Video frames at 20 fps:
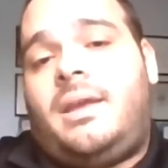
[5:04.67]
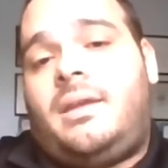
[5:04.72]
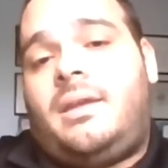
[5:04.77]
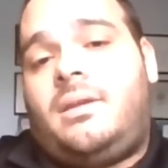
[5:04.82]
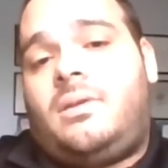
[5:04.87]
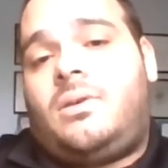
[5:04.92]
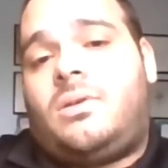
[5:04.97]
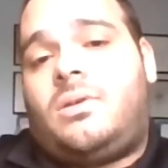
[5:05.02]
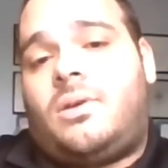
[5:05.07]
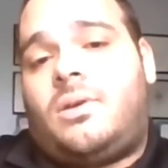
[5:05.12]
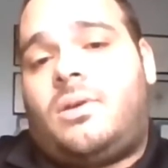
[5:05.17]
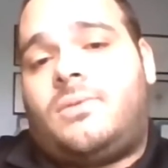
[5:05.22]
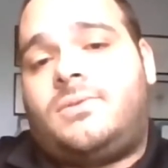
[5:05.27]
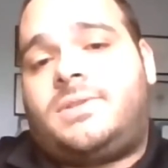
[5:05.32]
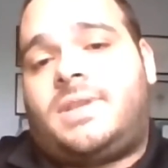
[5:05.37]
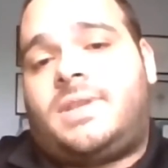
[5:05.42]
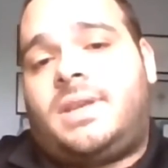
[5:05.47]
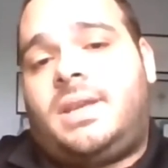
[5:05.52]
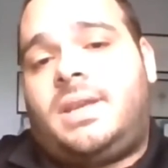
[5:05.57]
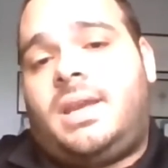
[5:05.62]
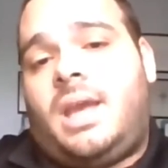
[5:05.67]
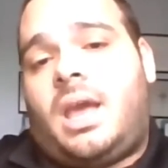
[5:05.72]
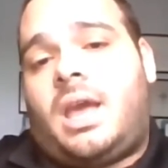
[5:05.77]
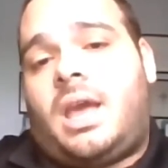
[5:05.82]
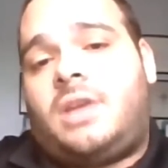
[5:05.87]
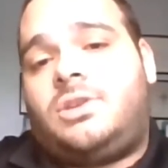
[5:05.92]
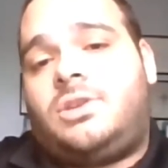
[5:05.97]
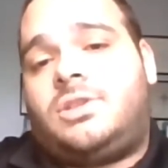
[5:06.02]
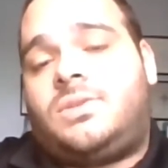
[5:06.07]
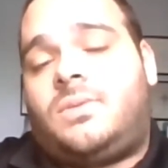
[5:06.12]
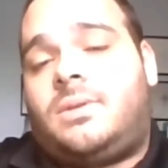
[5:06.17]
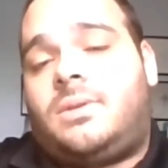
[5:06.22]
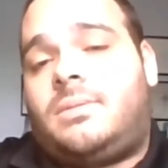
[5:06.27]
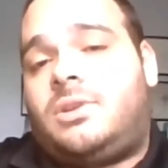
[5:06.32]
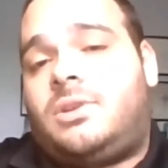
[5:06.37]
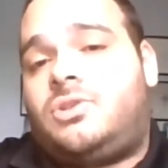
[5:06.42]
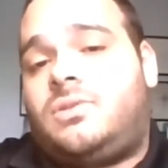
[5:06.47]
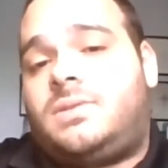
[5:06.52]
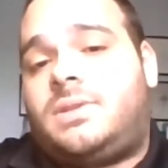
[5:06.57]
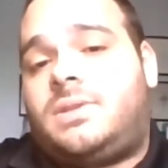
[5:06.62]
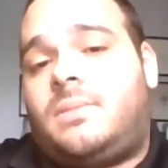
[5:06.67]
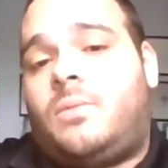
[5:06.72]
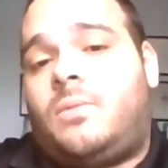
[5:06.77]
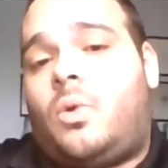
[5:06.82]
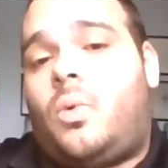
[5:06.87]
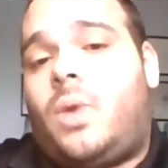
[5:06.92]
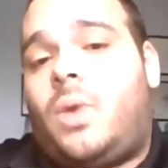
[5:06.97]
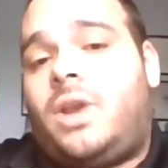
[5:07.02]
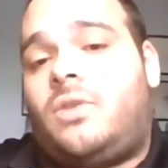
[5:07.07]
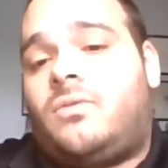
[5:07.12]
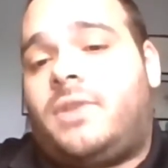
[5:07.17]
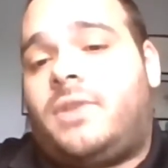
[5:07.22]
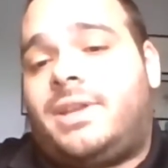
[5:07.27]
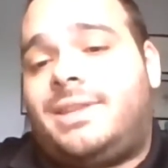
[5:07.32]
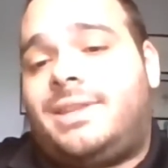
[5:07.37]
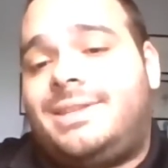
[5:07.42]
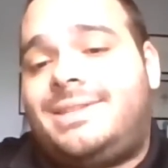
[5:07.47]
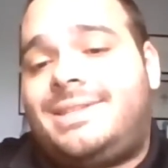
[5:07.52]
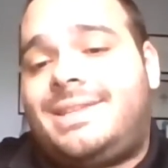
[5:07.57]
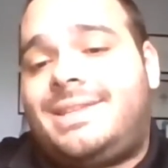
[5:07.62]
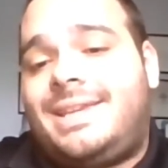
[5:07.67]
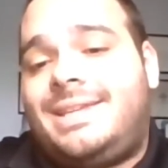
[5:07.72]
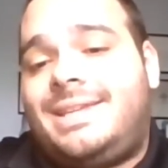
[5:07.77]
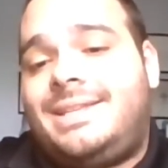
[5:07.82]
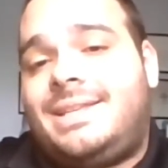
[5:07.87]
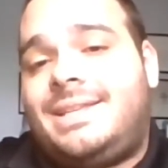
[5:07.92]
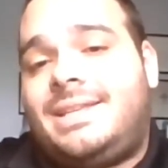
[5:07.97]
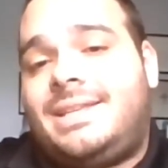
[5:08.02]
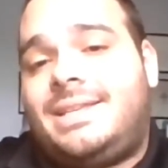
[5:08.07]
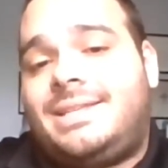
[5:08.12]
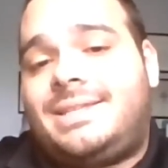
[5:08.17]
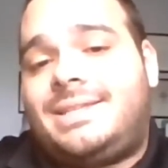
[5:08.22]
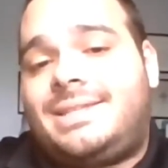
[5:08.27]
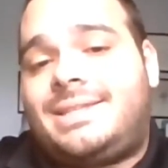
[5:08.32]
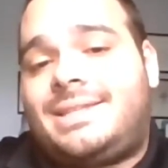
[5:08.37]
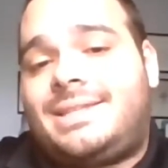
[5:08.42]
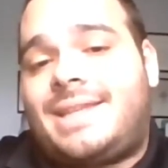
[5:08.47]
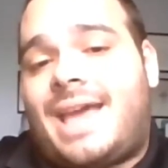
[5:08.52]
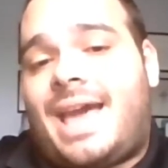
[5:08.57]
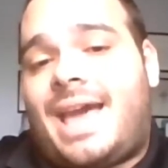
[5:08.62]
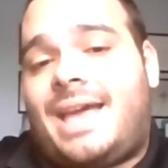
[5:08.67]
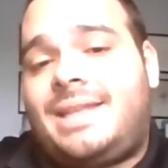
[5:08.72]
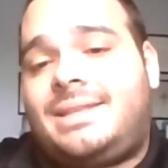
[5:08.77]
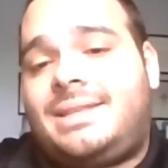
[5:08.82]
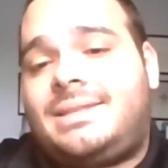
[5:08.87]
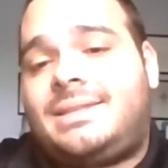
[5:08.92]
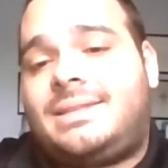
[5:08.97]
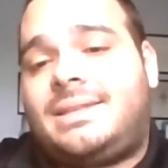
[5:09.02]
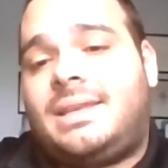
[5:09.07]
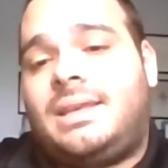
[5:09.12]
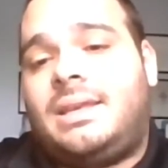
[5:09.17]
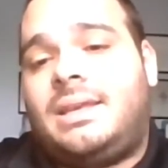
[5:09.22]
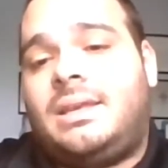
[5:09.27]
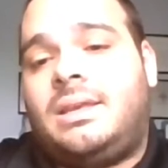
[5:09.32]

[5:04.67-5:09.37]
In closing, I just want to mention some quick real estate stats.